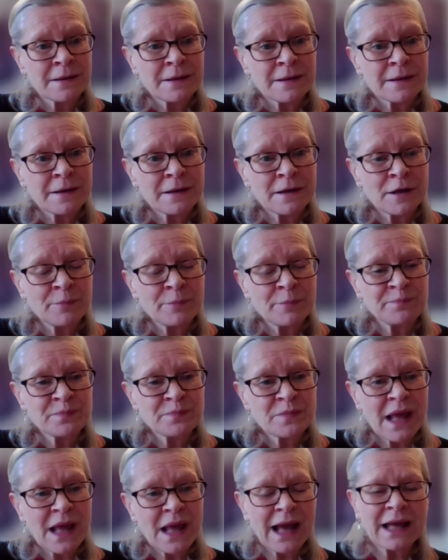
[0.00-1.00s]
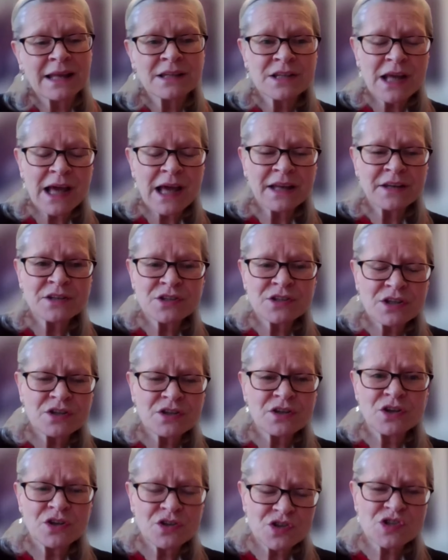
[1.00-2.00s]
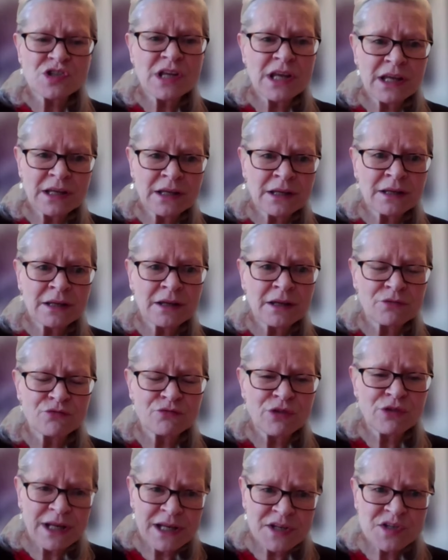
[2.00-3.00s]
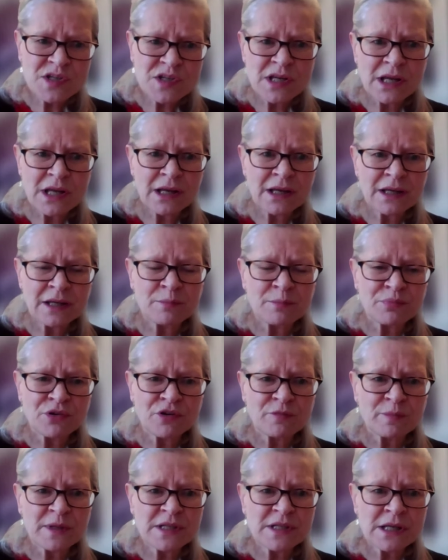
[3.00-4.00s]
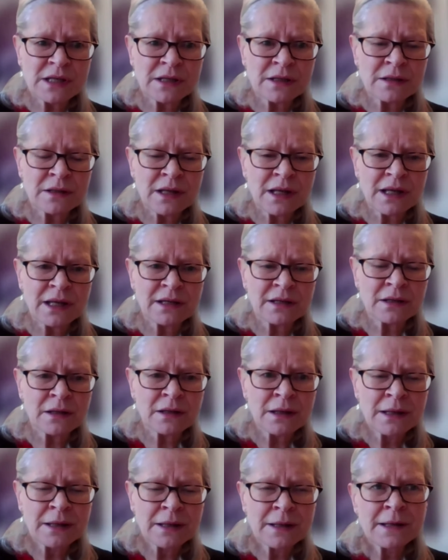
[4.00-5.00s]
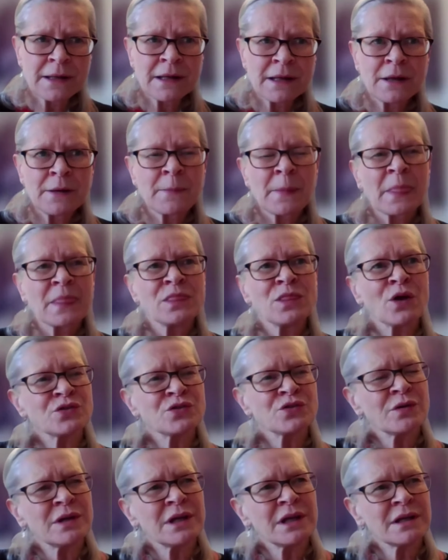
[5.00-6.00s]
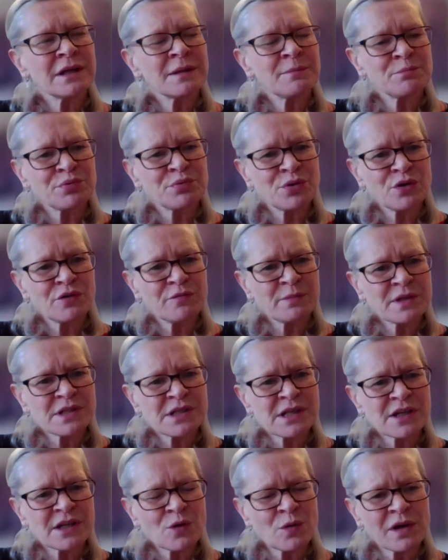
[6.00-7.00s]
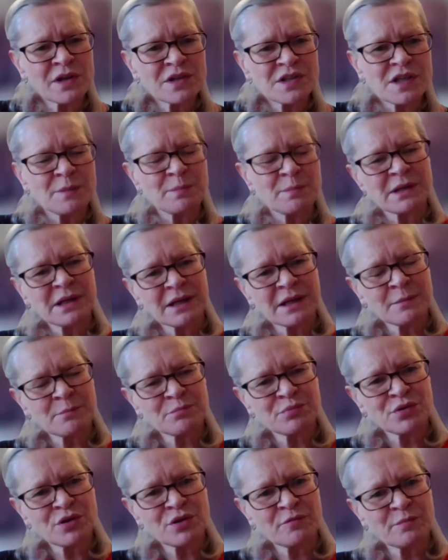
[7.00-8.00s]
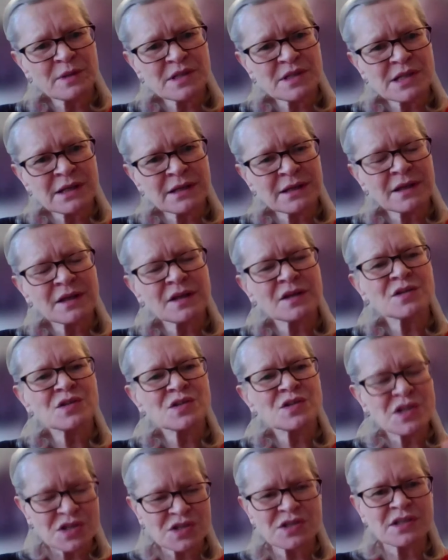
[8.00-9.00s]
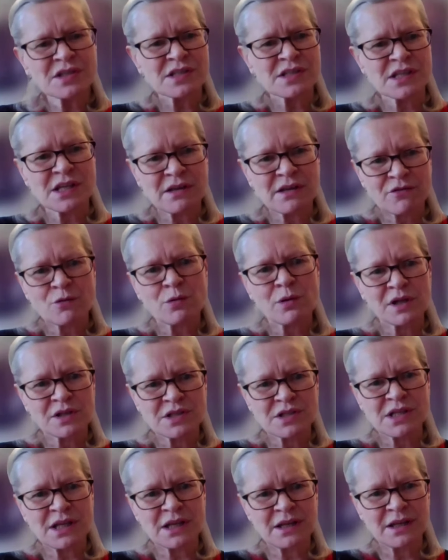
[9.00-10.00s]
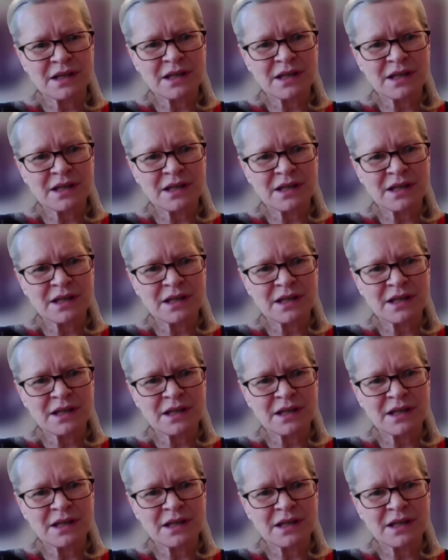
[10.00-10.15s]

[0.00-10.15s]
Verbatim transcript: um, and and seeing really seeing an improvement in in not only an improvement in quality but an improvement in consistency of quality,